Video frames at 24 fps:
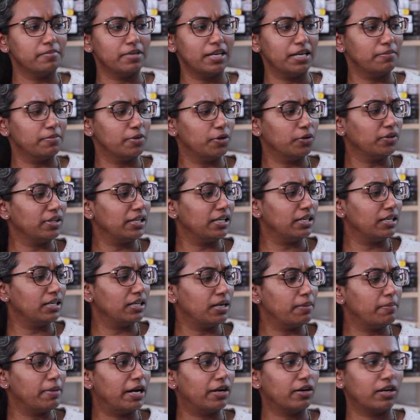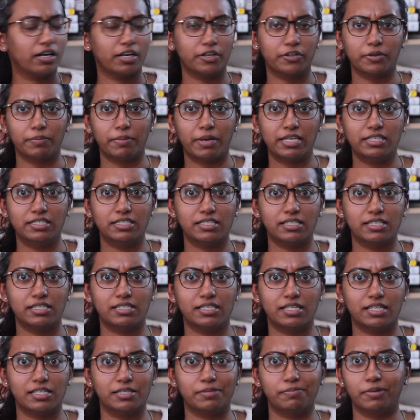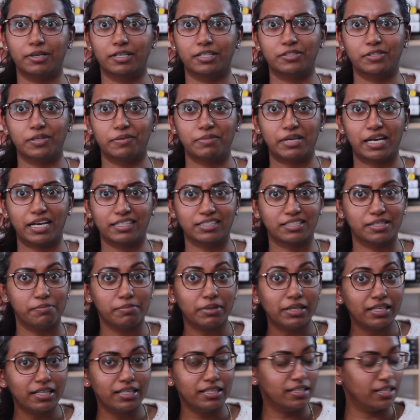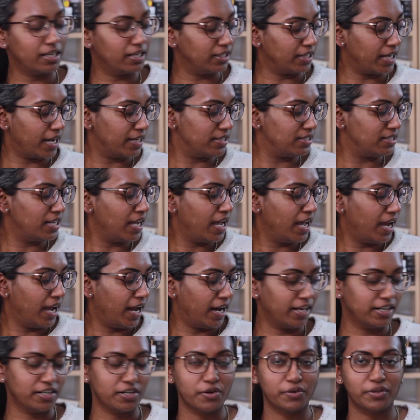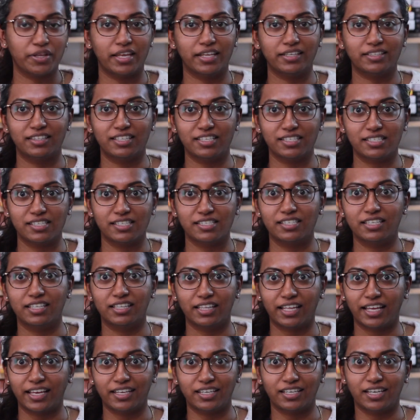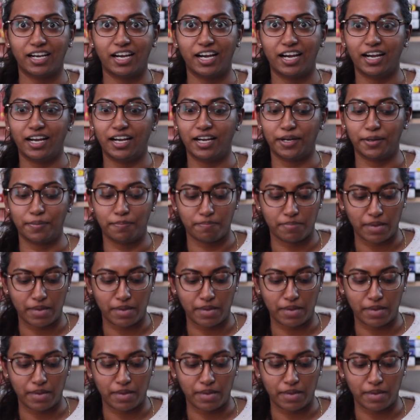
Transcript: I'm only about 100 pages into this book, so I'm not completely done yet. And I know that this isn't like a